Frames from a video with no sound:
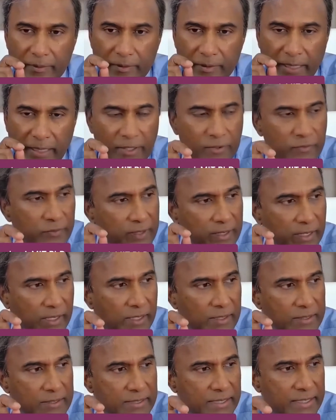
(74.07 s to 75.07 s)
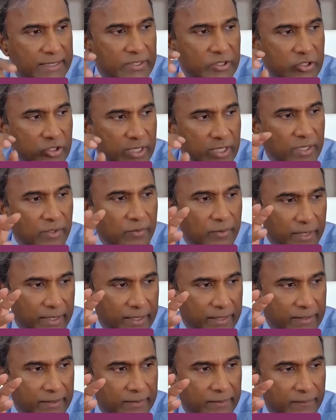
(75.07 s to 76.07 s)
Nitric oxide is
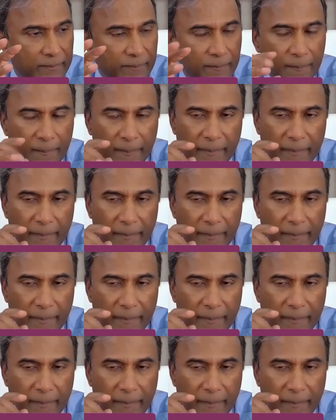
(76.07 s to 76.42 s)
generated,